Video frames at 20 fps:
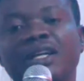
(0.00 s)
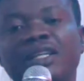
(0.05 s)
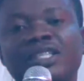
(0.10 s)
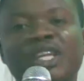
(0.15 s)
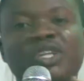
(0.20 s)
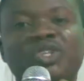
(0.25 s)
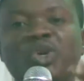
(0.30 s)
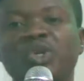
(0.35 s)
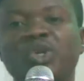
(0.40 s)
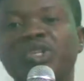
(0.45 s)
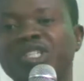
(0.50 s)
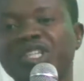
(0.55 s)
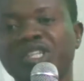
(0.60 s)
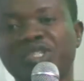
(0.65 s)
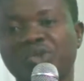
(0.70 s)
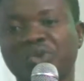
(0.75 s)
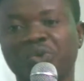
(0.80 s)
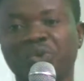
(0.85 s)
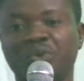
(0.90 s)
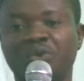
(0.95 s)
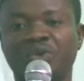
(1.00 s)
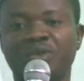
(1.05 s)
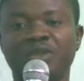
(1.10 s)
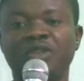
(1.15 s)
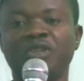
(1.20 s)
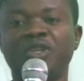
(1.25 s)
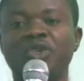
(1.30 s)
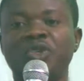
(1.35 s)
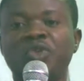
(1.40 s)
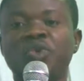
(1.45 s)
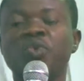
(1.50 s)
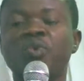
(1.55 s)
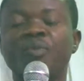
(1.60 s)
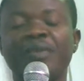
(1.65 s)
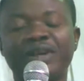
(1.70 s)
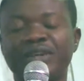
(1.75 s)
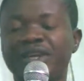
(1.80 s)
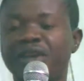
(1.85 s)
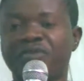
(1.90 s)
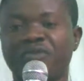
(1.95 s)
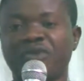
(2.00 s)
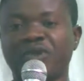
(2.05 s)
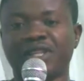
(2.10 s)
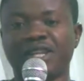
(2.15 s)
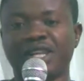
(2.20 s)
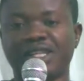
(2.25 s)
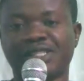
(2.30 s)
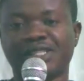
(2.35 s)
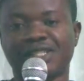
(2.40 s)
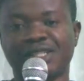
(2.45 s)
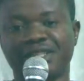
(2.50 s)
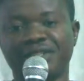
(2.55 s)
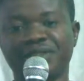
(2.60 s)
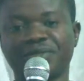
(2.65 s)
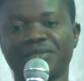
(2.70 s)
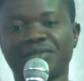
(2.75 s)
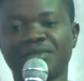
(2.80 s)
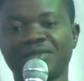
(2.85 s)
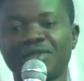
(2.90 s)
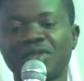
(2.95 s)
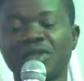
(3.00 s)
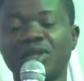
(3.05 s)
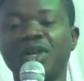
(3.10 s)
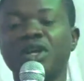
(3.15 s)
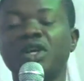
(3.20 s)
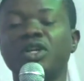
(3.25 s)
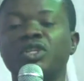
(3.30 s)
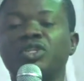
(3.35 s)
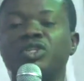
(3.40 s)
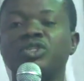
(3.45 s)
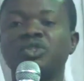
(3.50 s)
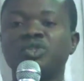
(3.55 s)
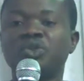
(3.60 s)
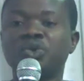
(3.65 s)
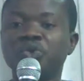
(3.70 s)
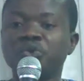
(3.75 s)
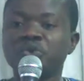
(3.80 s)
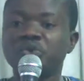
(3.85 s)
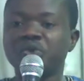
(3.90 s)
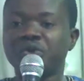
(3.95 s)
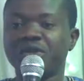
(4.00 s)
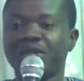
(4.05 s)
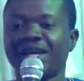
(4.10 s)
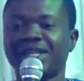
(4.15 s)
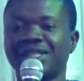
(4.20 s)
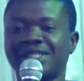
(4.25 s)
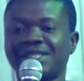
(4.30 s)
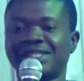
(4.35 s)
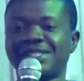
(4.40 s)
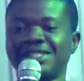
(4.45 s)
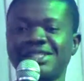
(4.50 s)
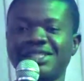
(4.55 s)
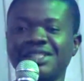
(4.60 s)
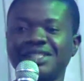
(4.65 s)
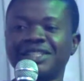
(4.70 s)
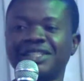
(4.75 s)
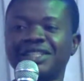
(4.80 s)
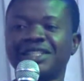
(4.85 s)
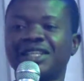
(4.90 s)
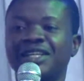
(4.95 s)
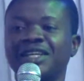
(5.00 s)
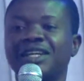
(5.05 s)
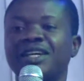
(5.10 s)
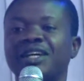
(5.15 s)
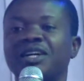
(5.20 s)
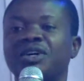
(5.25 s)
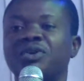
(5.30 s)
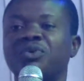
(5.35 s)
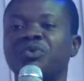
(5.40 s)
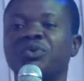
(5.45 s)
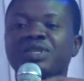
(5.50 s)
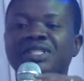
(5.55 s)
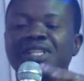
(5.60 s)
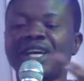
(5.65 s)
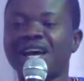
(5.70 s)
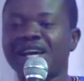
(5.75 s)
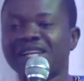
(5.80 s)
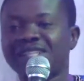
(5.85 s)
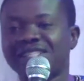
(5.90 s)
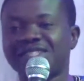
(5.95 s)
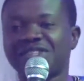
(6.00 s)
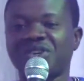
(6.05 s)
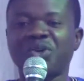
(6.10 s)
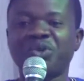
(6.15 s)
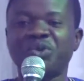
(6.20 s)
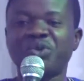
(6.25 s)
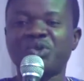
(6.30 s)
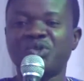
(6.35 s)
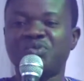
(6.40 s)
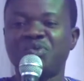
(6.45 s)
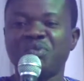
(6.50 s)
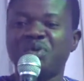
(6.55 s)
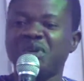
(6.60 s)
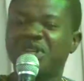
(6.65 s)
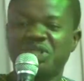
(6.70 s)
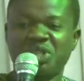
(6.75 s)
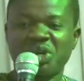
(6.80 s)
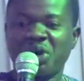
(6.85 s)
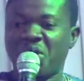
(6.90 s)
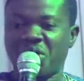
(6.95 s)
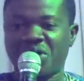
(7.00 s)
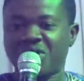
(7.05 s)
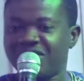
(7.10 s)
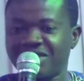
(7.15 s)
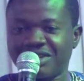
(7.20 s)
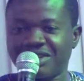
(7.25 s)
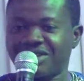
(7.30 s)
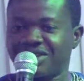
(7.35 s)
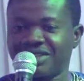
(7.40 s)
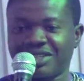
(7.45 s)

He said, you don't need to, you marry effortlessly. Do you know that without all those big talk,